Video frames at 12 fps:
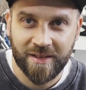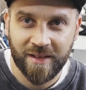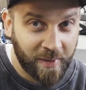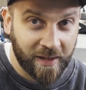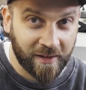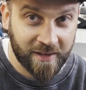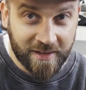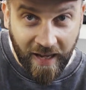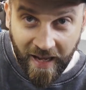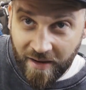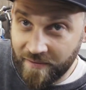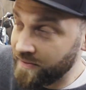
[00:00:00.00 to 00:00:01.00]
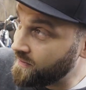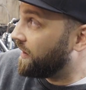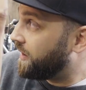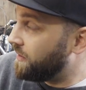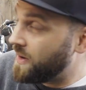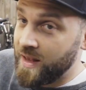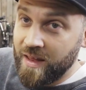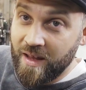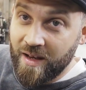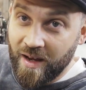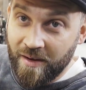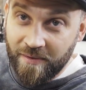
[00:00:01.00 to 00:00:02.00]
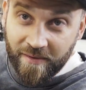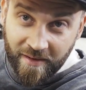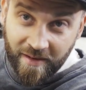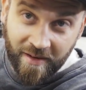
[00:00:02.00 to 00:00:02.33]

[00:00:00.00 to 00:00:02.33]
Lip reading: because I have already enough